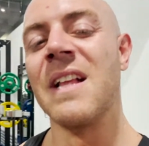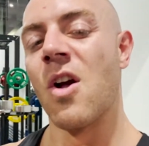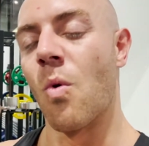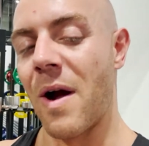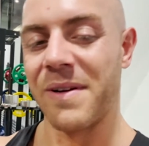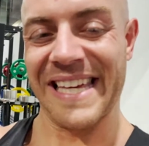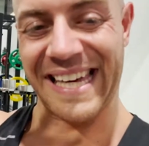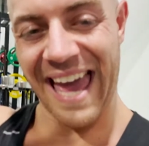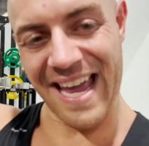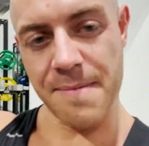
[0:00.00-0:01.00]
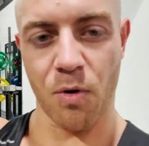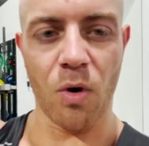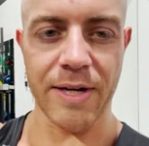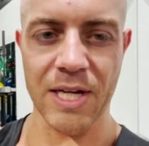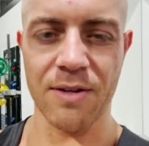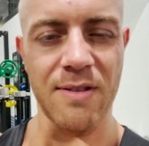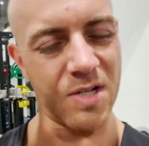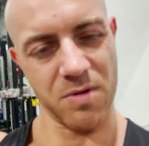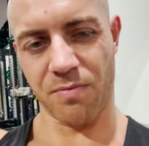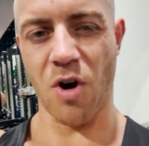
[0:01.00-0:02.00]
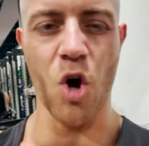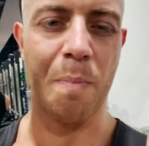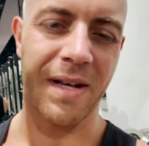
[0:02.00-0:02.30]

Where with the cable, and you can do this with rope,